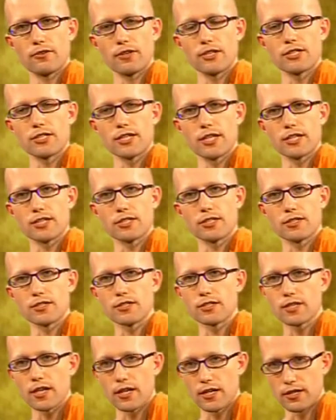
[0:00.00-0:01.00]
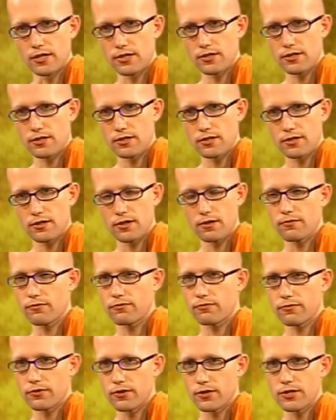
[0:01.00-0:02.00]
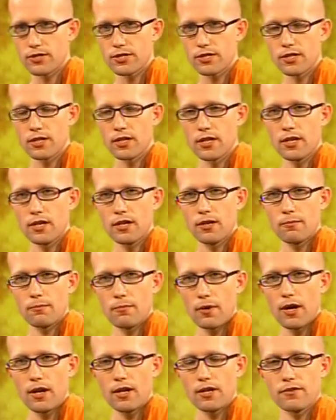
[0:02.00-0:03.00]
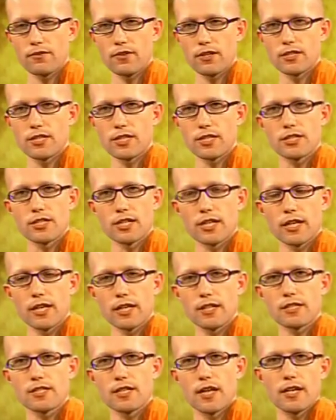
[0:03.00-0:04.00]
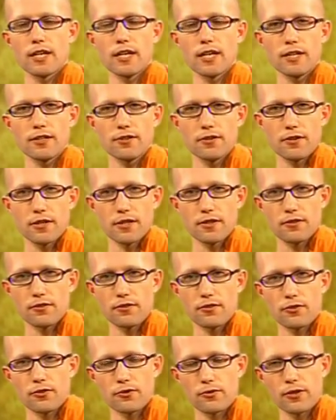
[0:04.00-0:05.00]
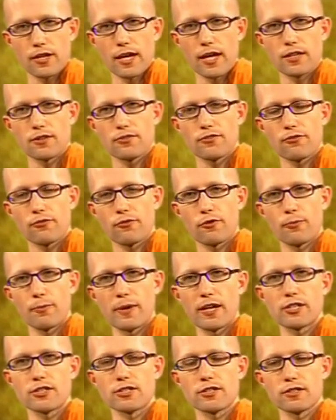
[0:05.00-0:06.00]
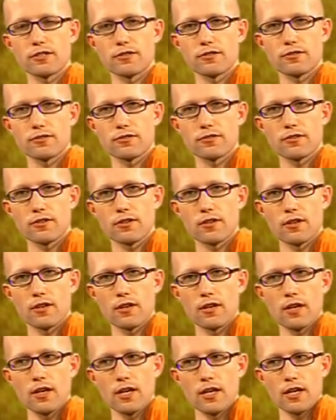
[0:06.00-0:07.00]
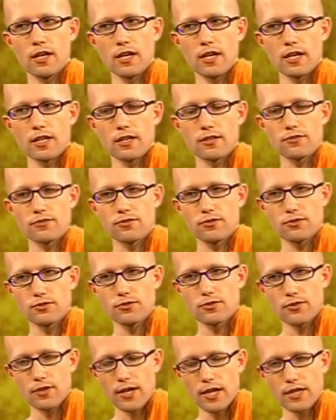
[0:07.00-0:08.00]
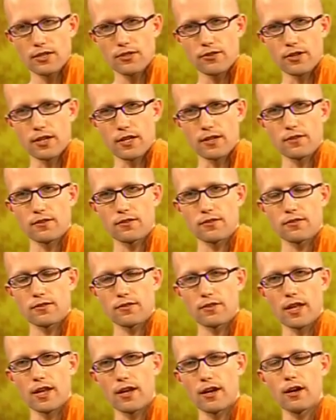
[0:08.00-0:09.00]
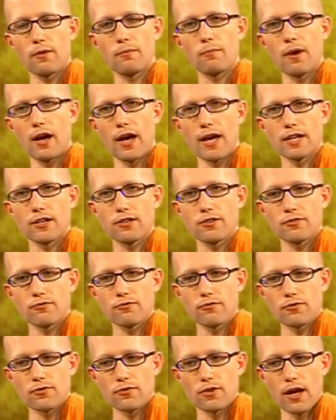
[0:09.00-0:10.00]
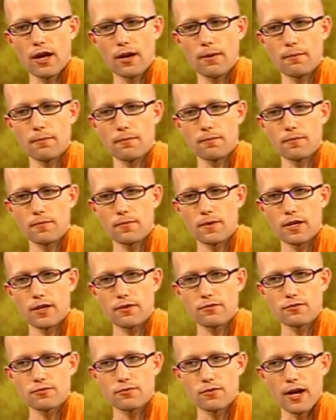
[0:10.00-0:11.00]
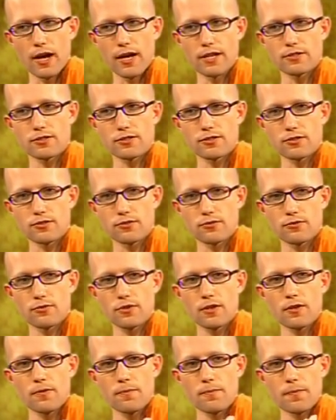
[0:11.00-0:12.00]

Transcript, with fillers: origination starts. The first part of the teaching is that ignorance creates formations. It is due to ignorance that our mind um, gives rise to